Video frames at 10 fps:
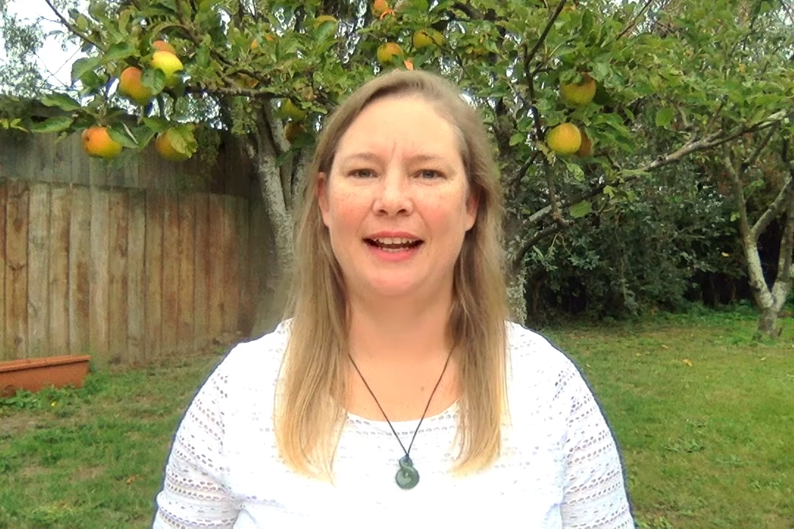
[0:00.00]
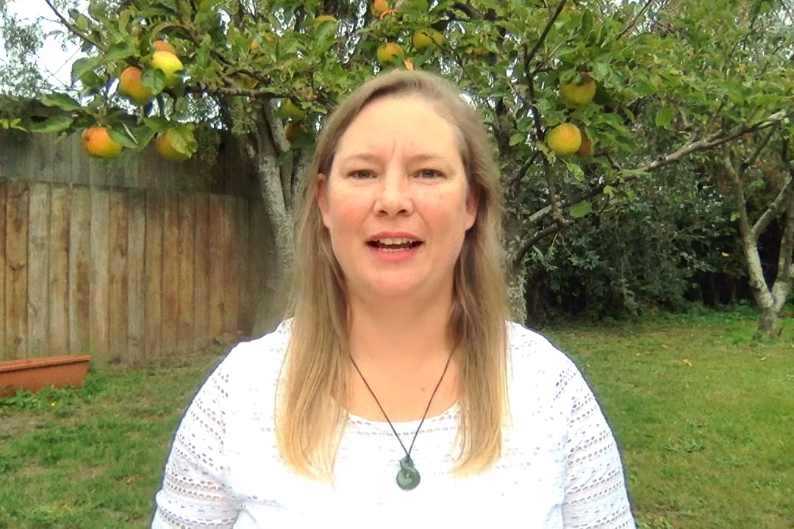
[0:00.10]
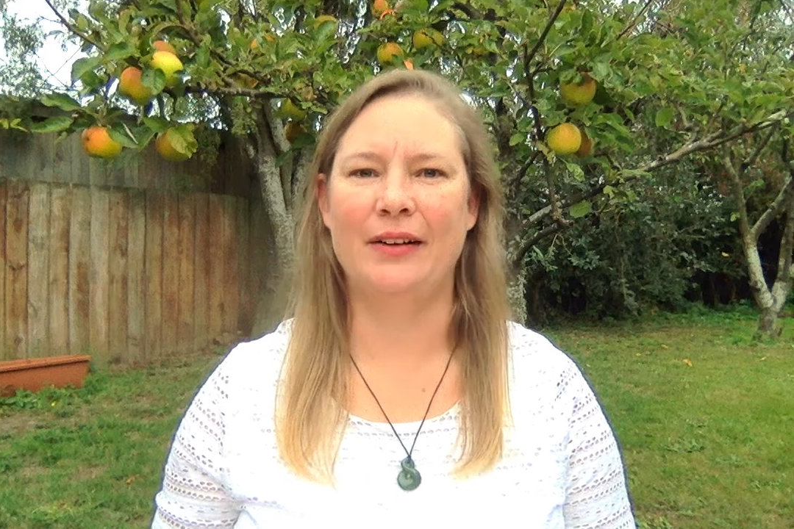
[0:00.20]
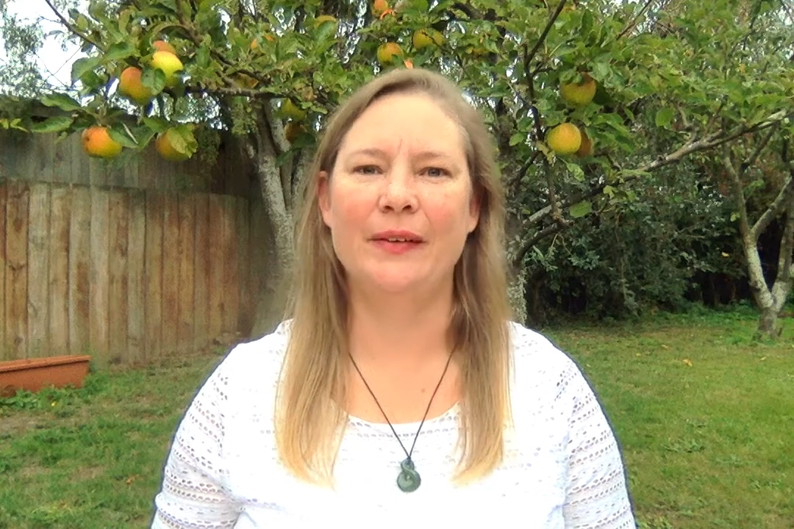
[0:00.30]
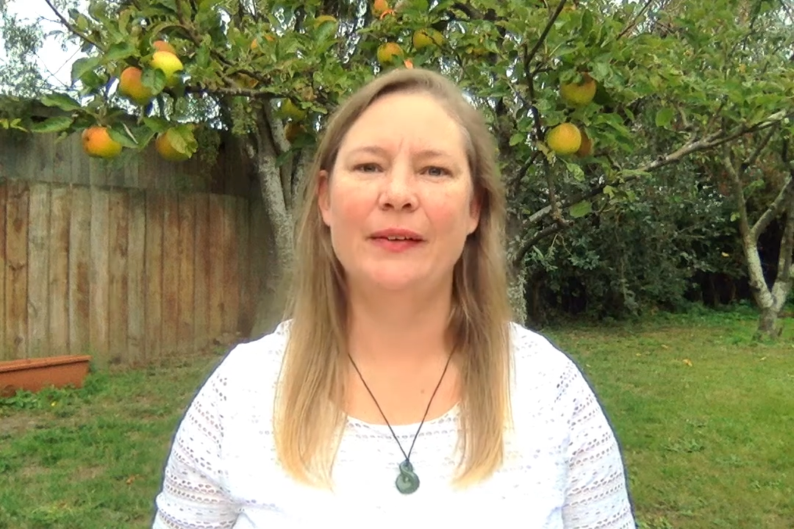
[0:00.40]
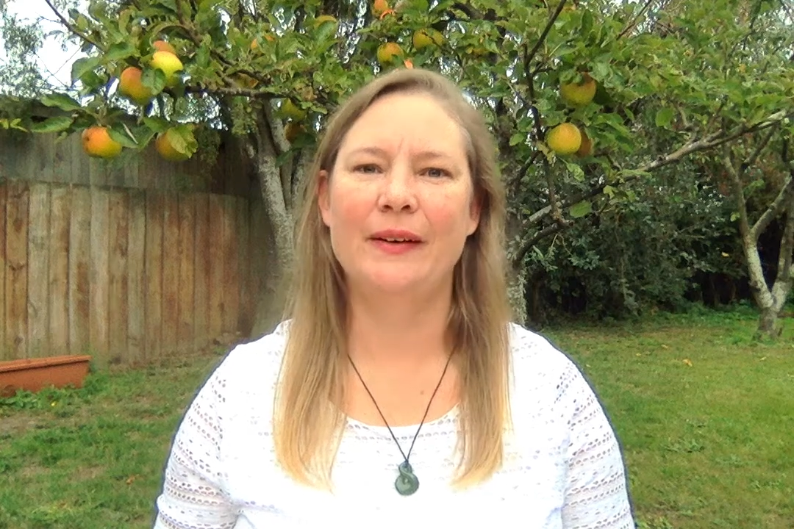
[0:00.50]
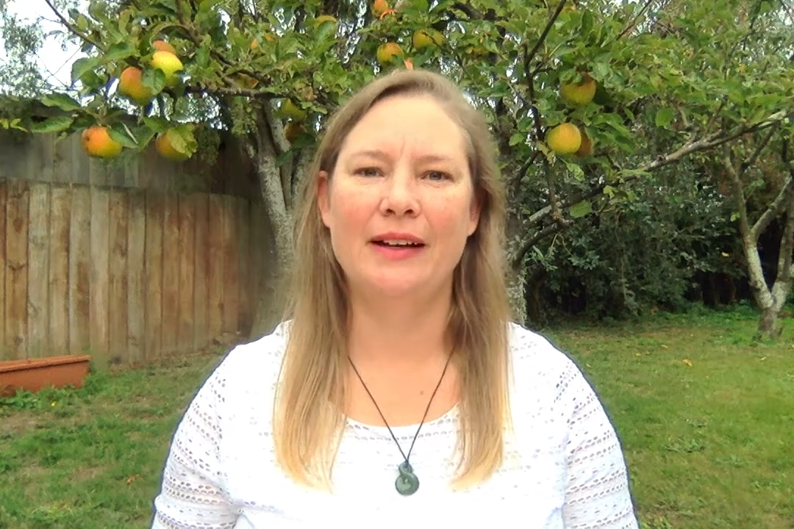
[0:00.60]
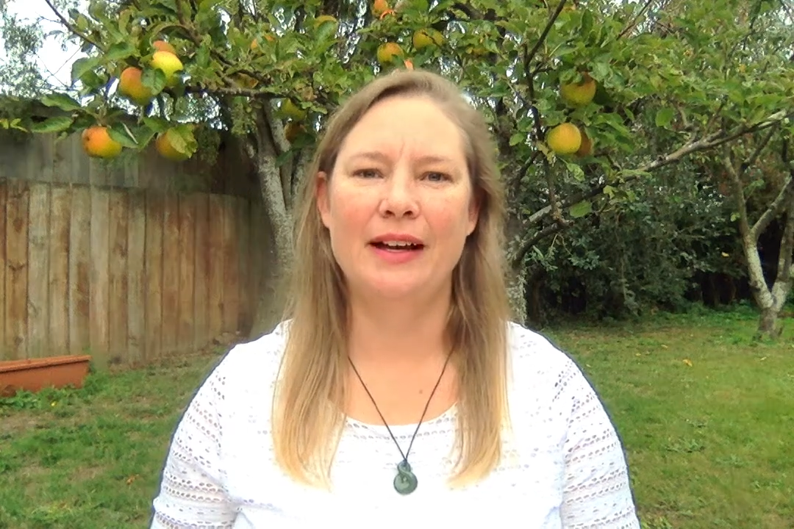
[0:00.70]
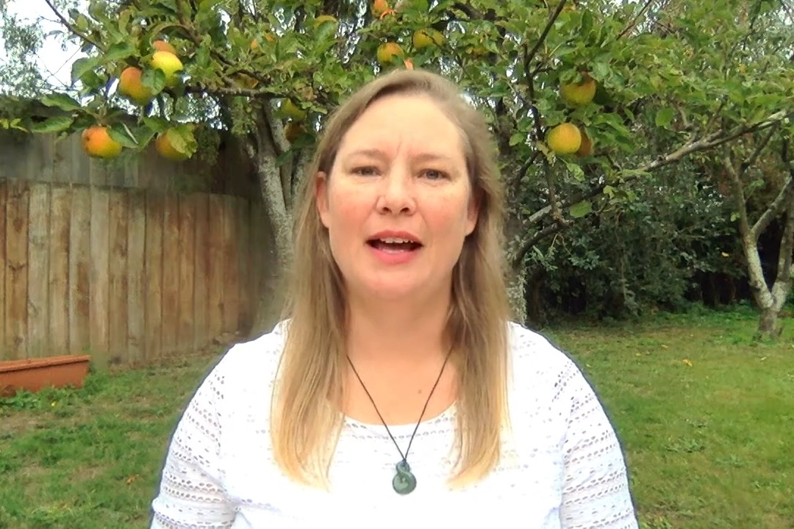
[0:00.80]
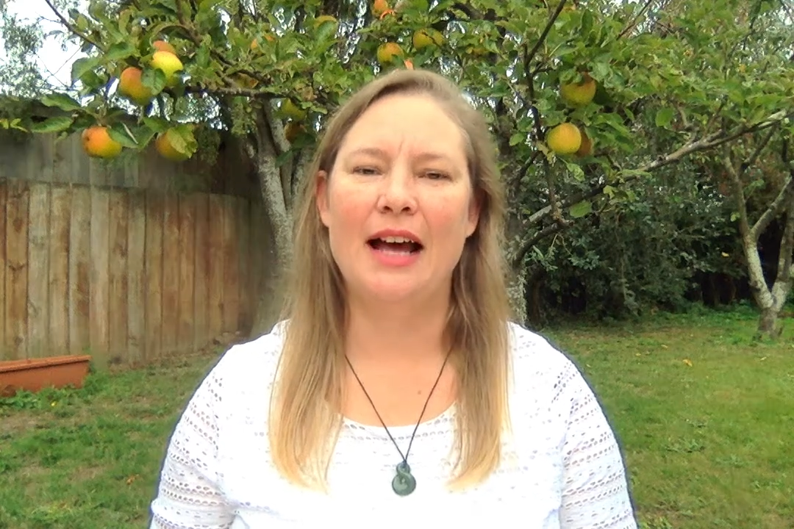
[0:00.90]
Hello,
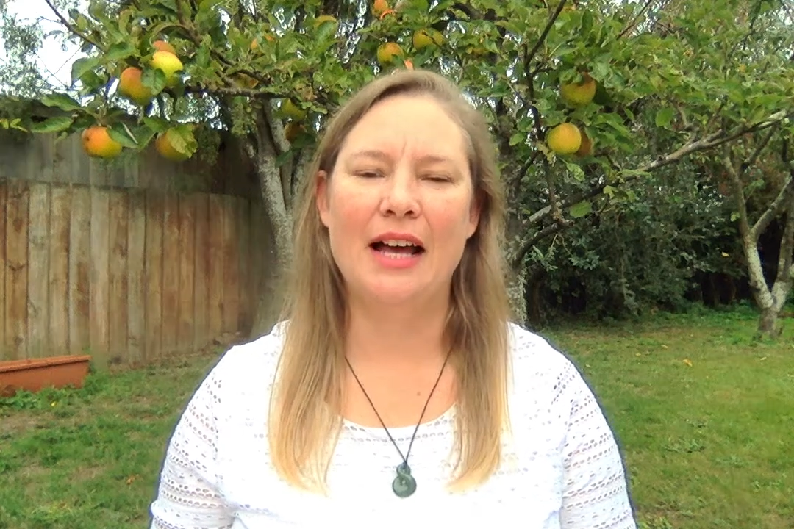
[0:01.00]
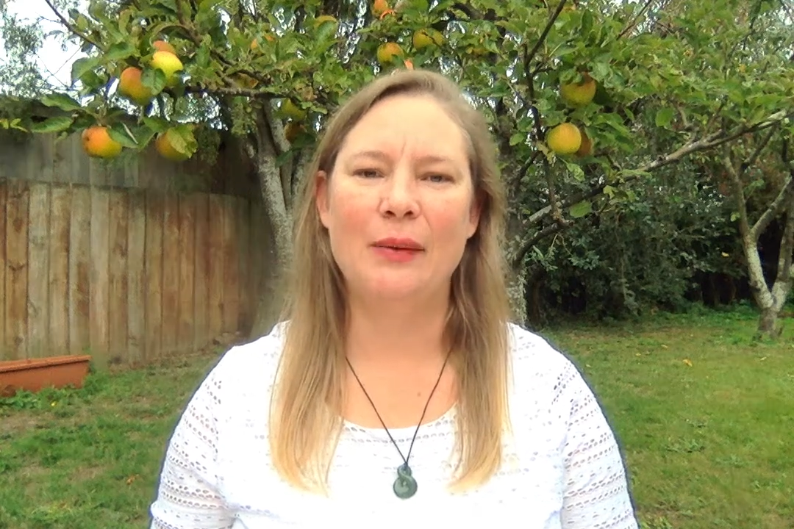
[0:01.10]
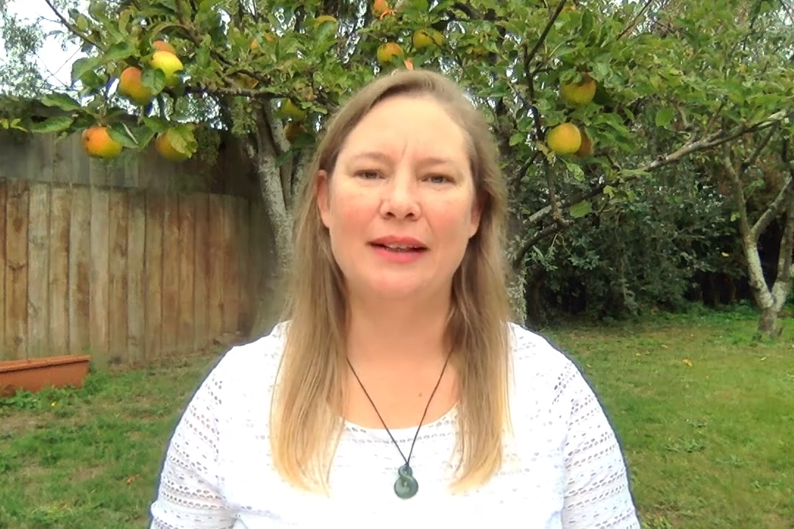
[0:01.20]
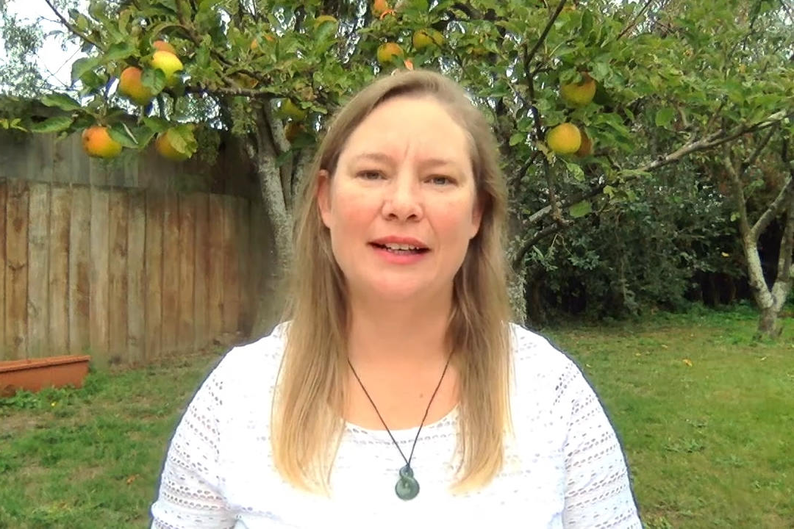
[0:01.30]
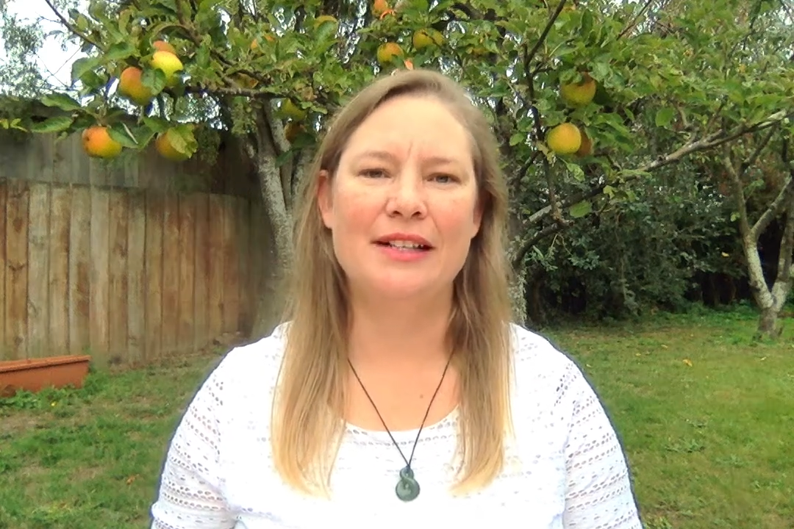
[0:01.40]
I would like